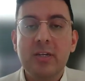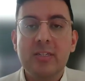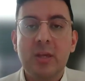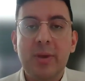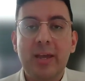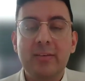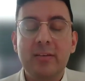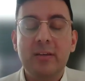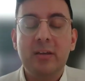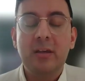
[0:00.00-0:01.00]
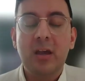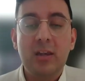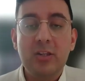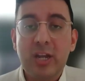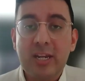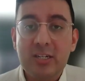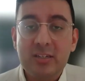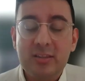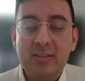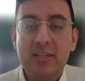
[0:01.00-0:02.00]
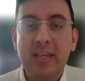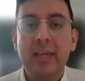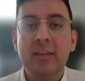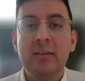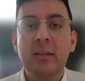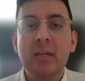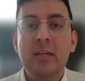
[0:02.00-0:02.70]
Some had color changes in the skin.